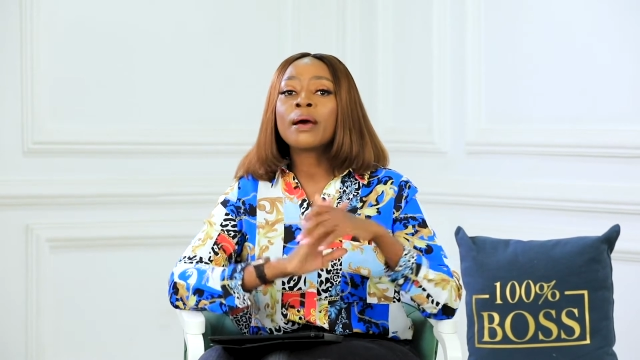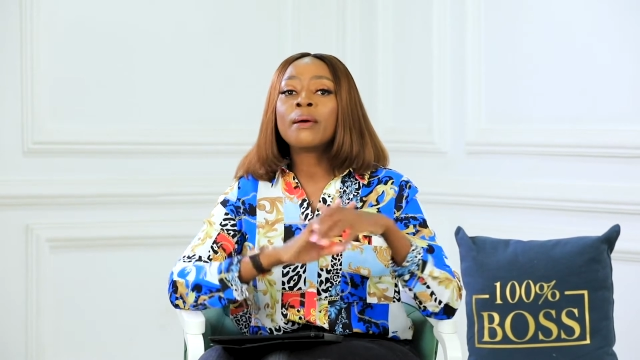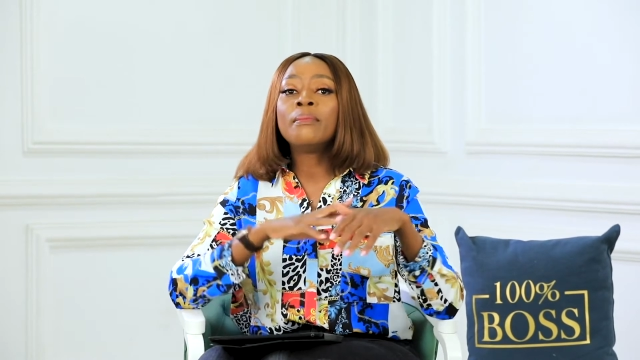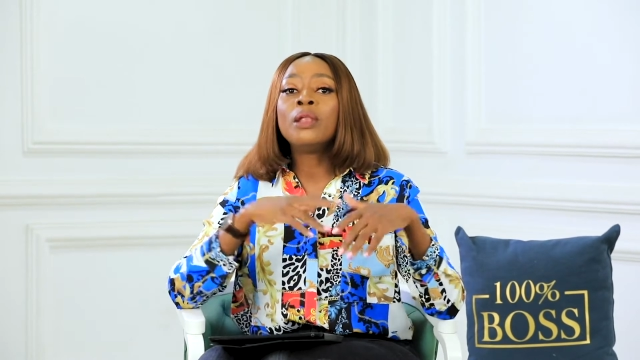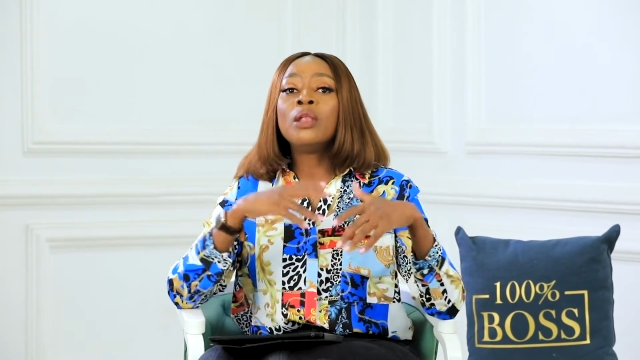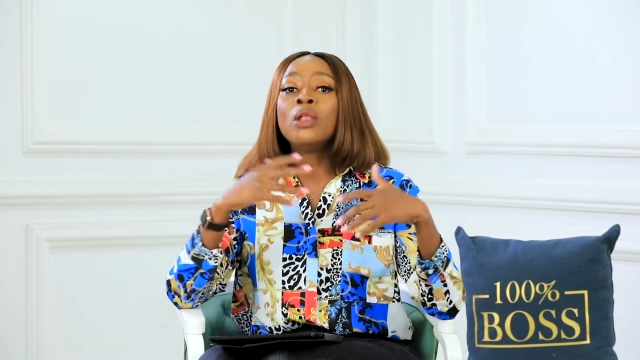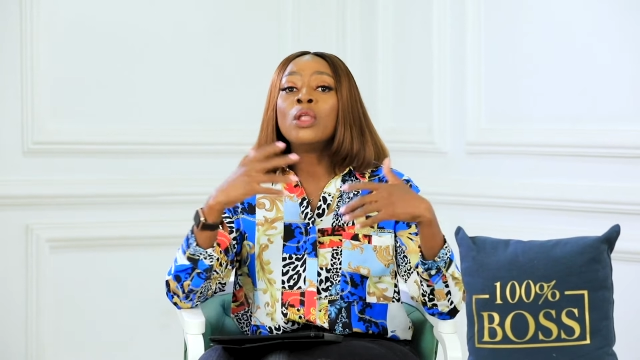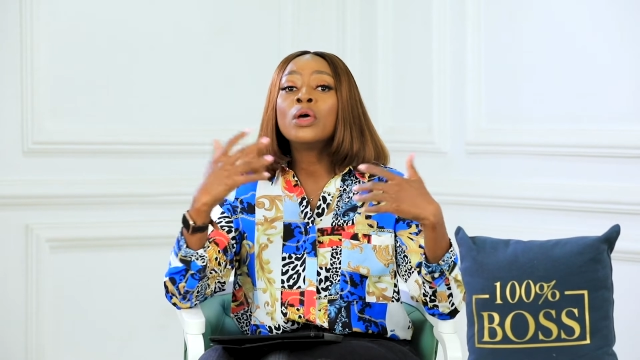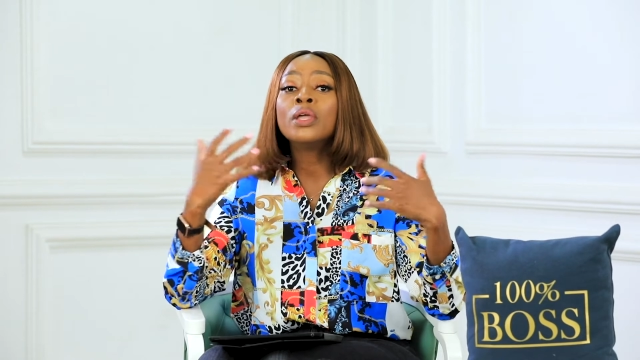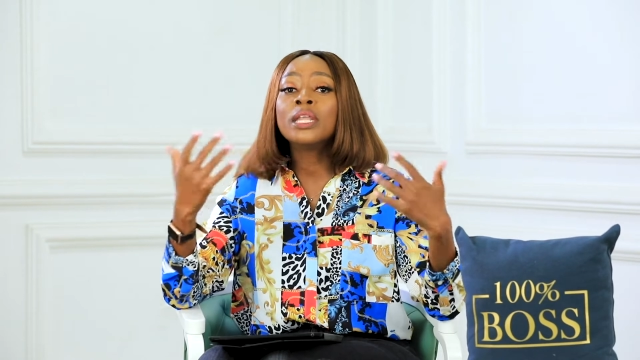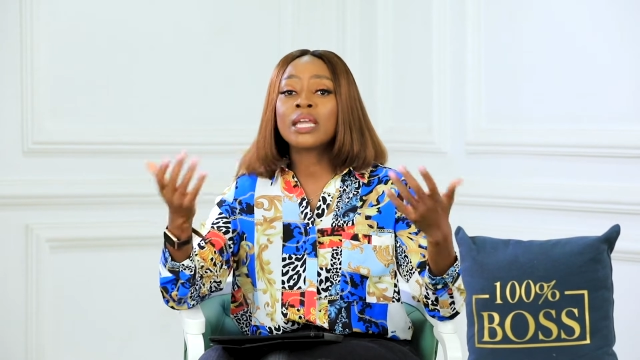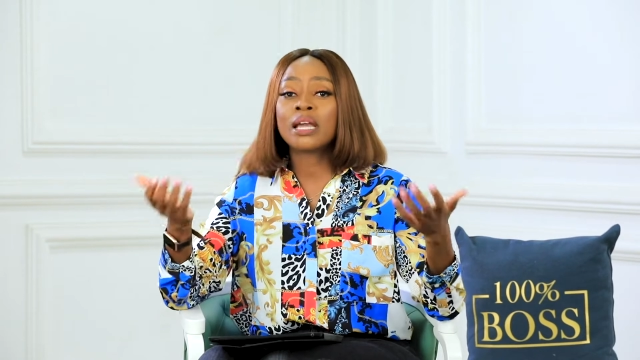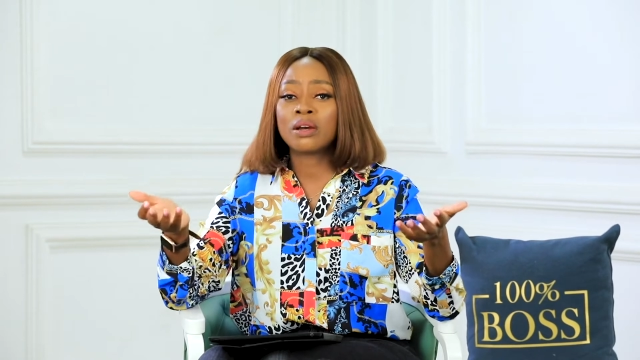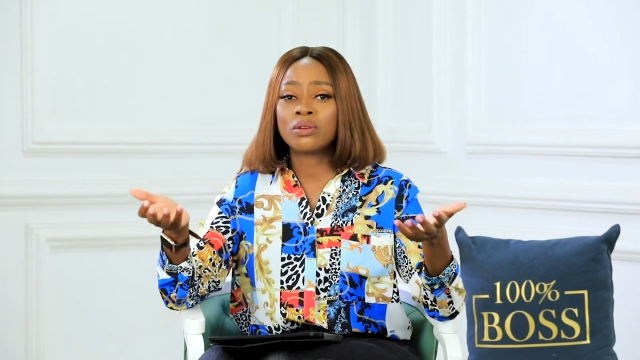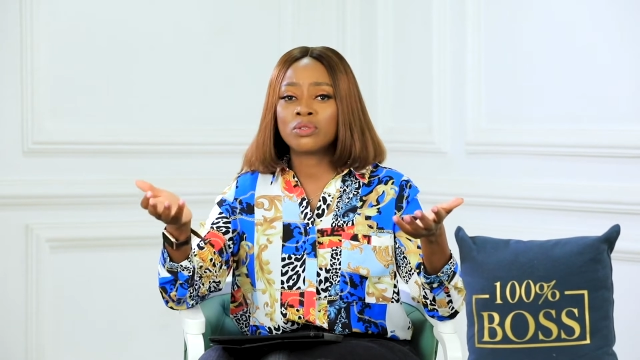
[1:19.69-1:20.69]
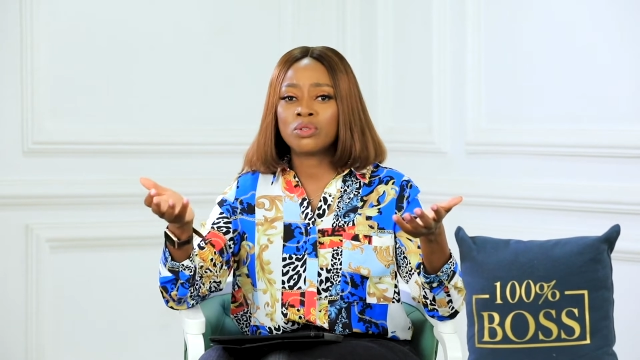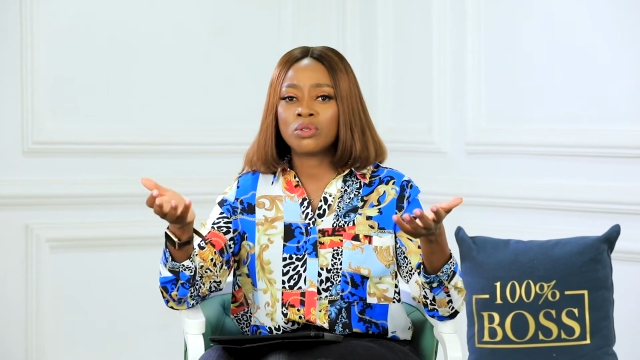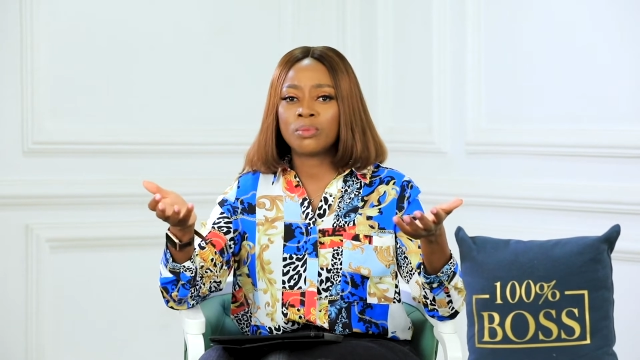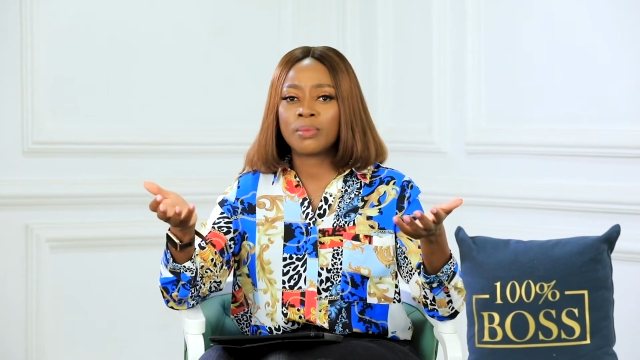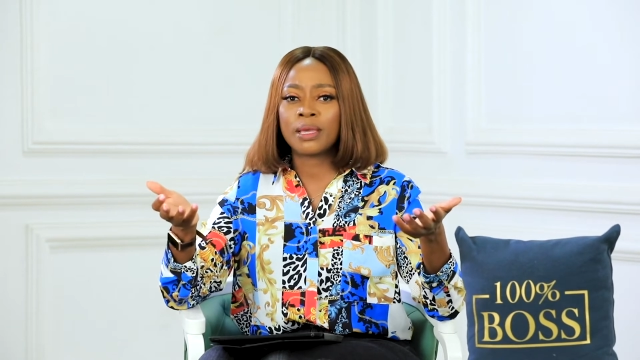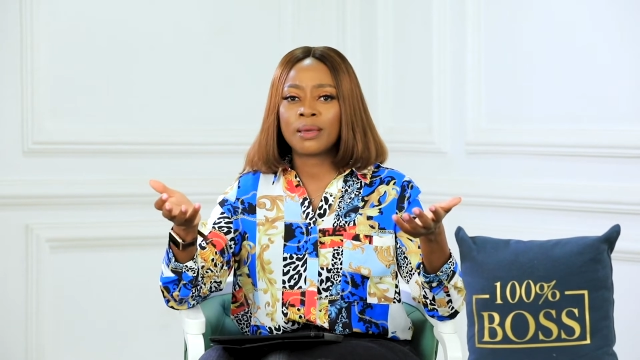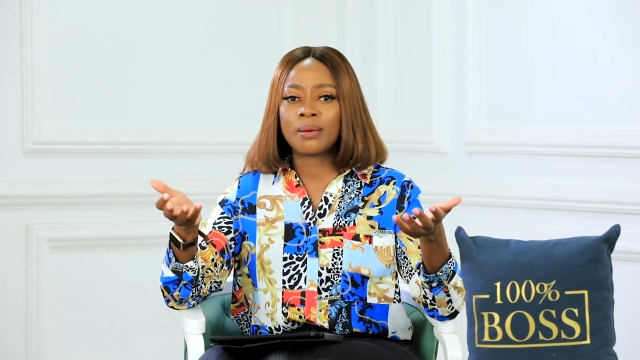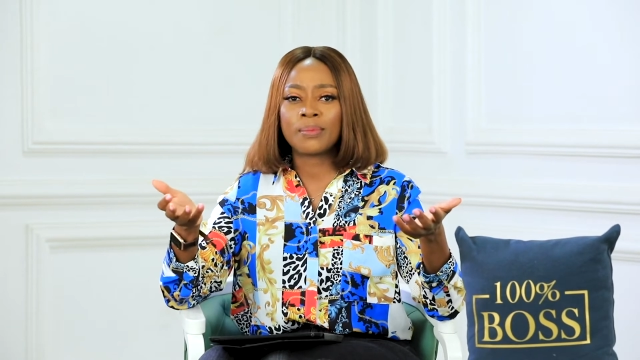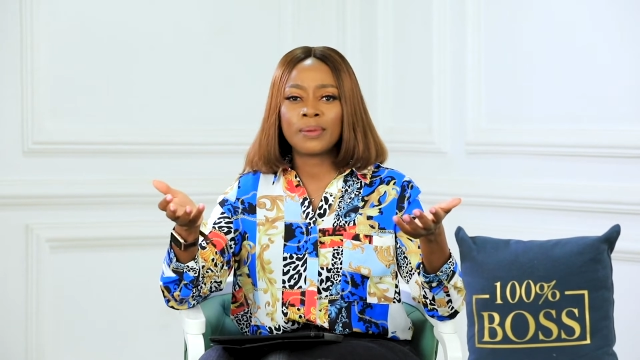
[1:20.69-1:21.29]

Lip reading: I'm learning how to do makeup.